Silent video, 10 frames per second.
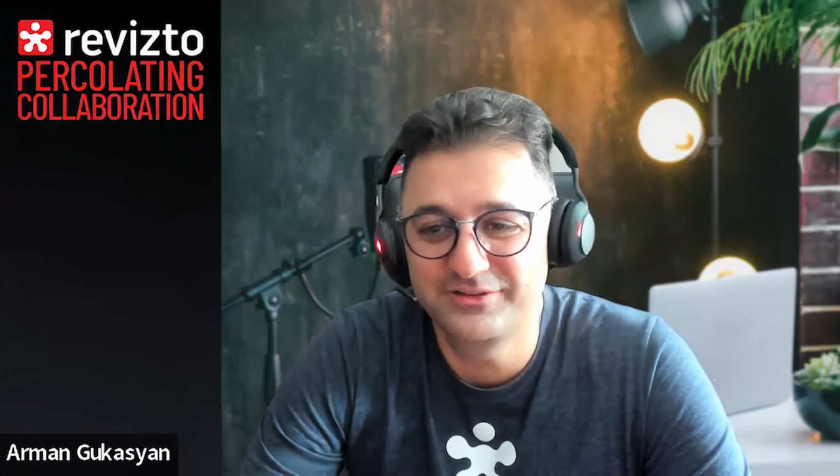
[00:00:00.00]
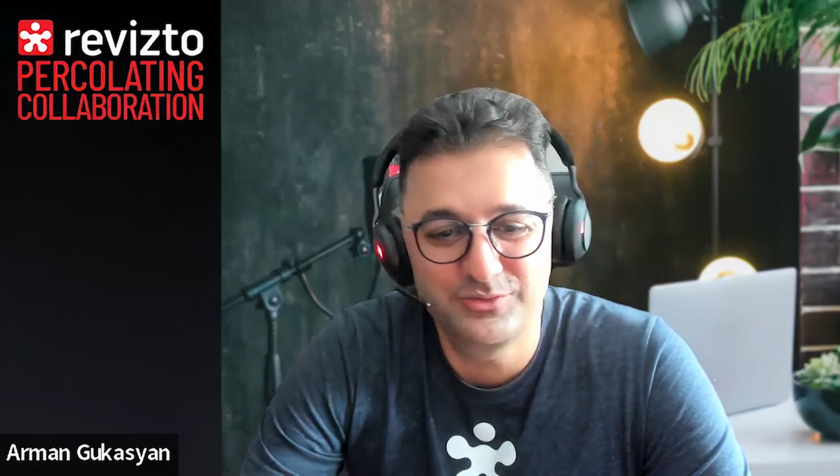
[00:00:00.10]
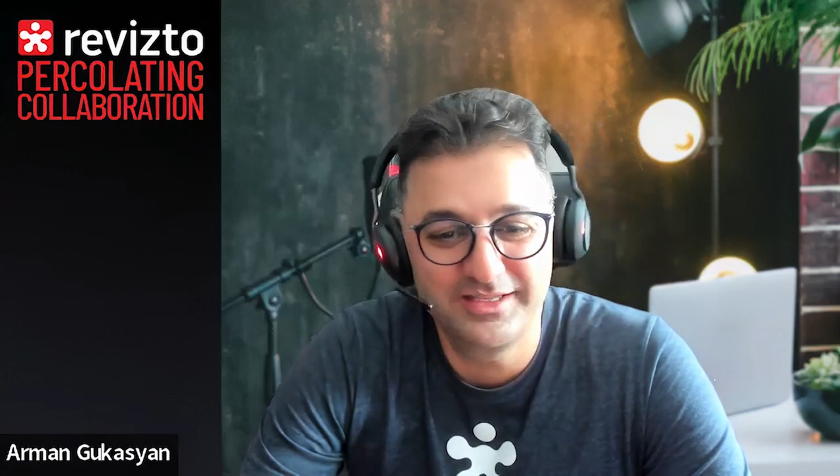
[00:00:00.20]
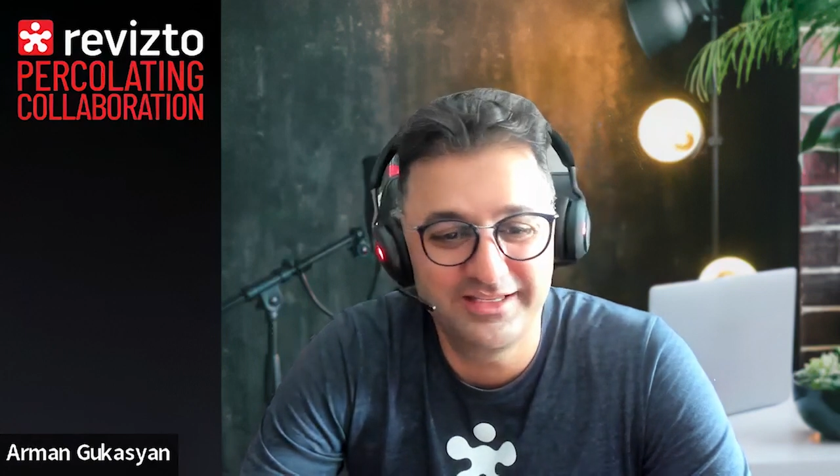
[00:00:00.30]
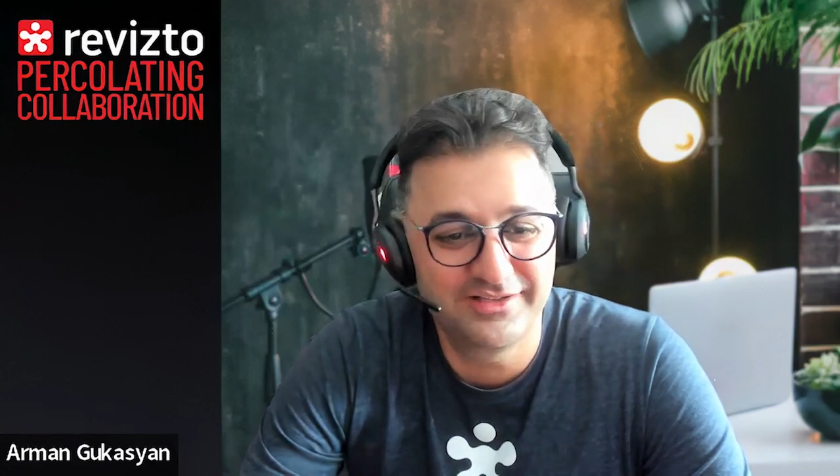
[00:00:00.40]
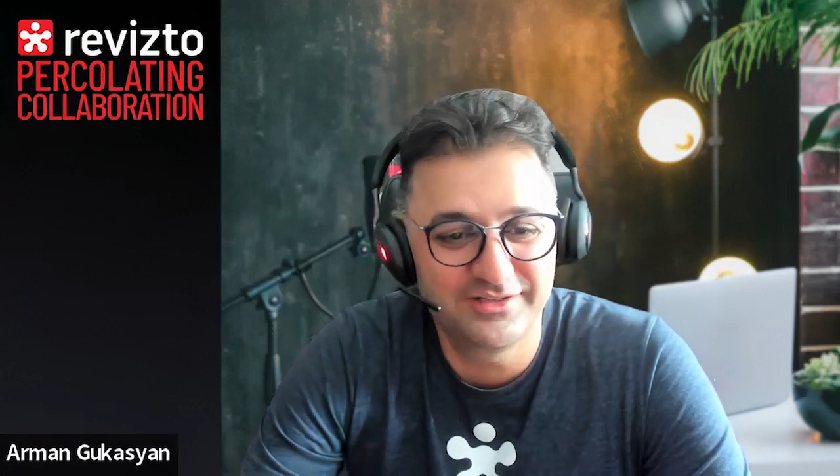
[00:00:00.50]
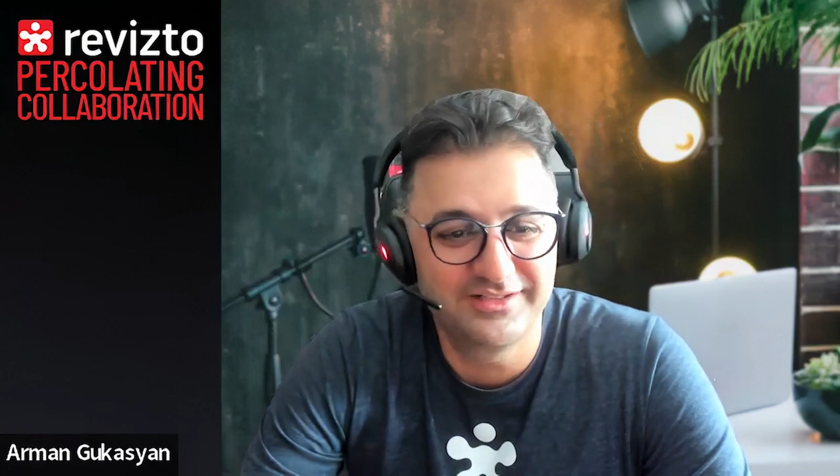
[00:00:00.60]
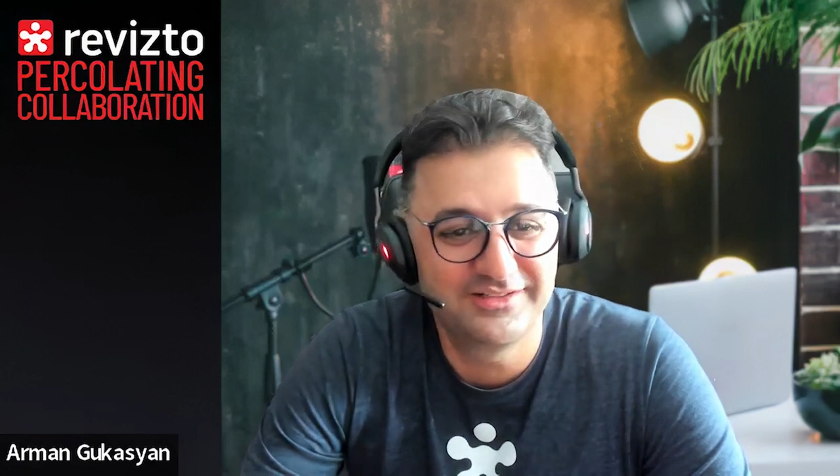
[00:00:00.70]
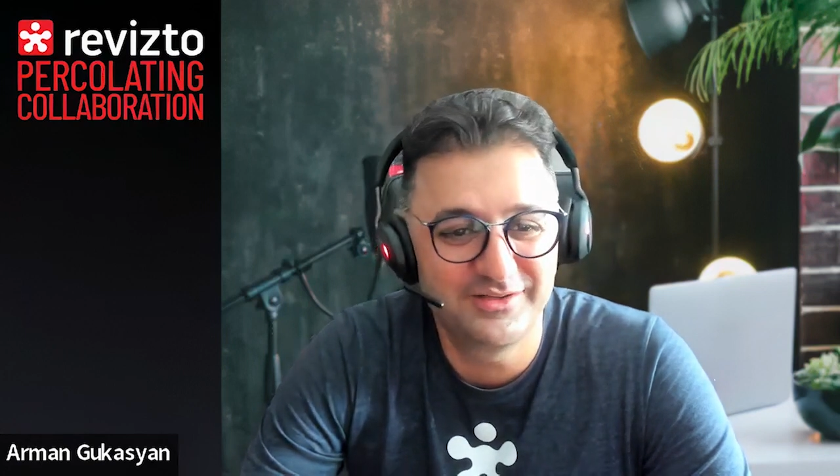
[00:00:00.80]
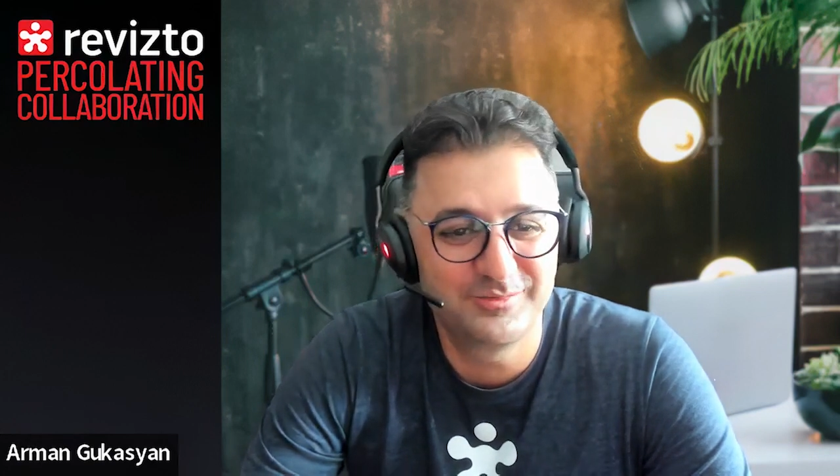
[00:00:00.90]
are drinking
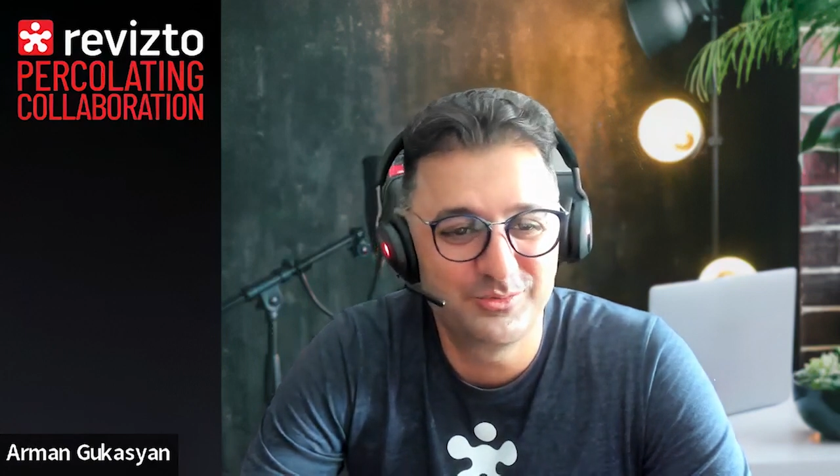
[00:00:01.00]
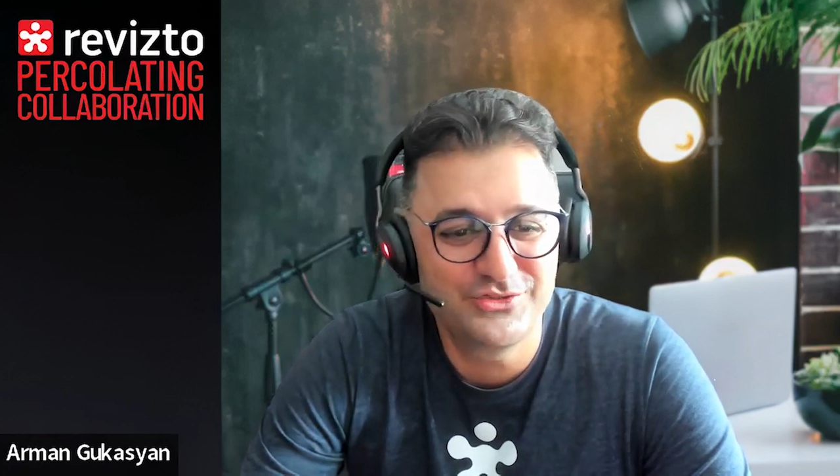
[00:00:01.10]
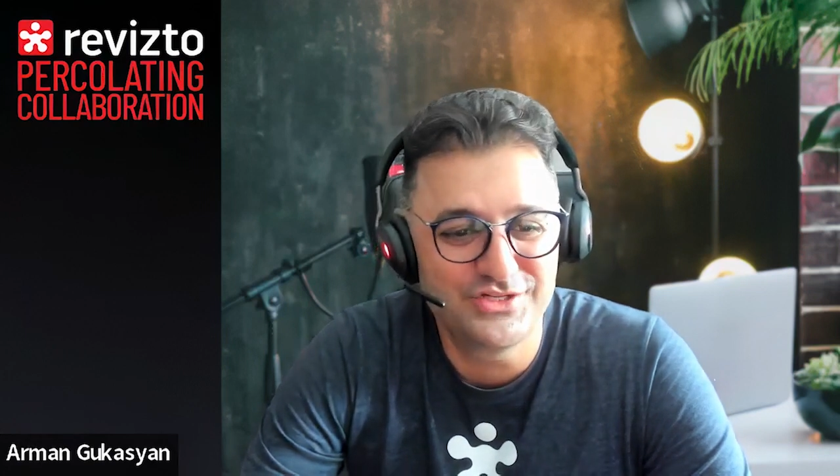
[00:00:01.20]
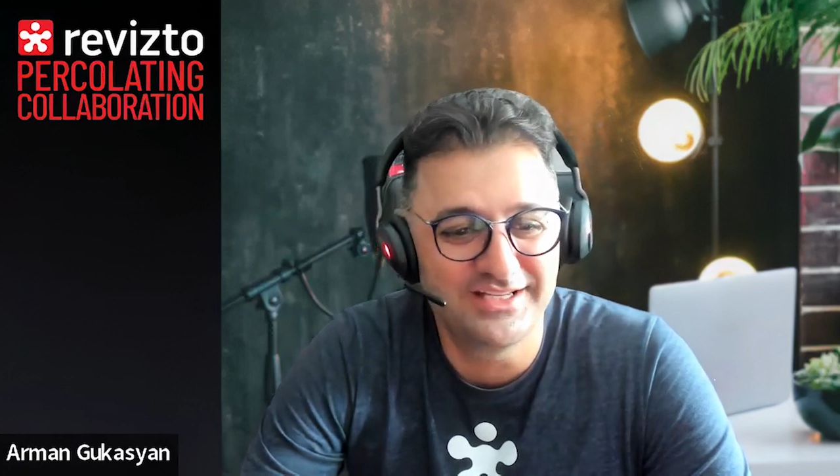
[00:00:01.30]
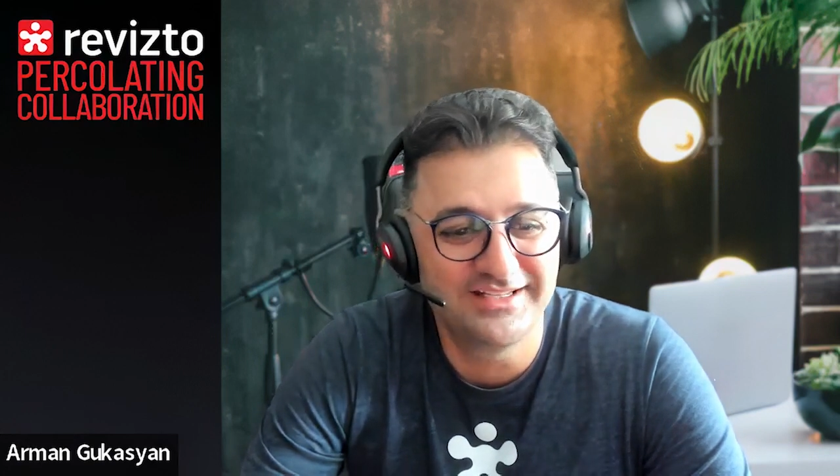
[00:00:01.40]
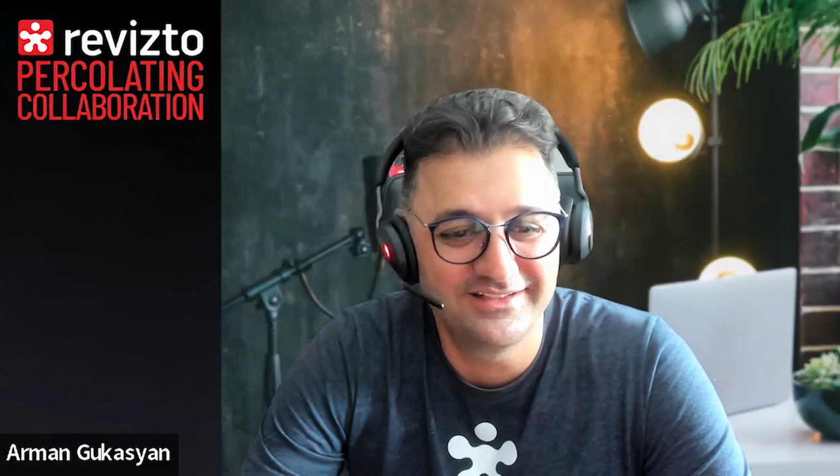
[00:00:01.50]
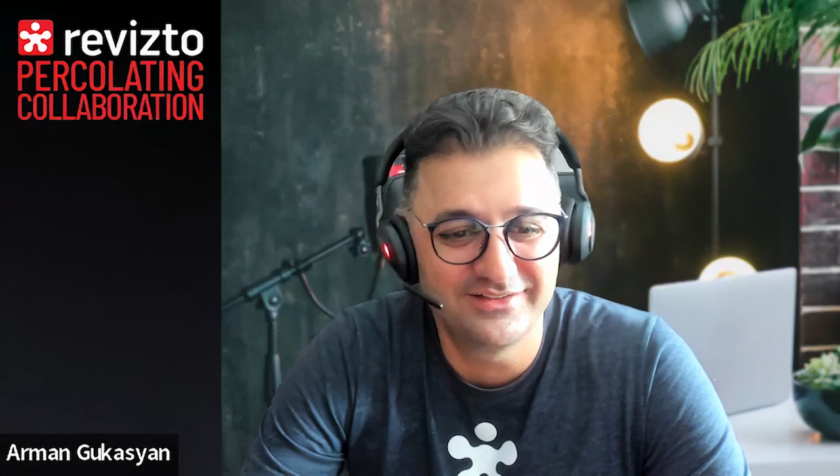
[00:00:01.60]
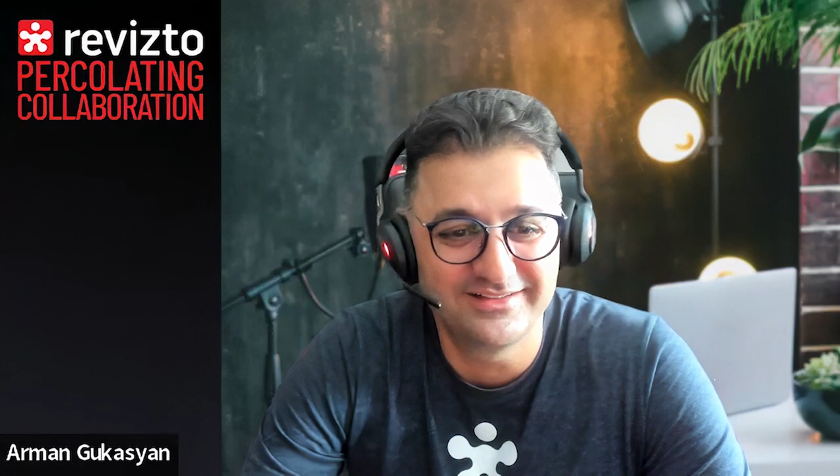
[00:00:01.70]
are bullshit.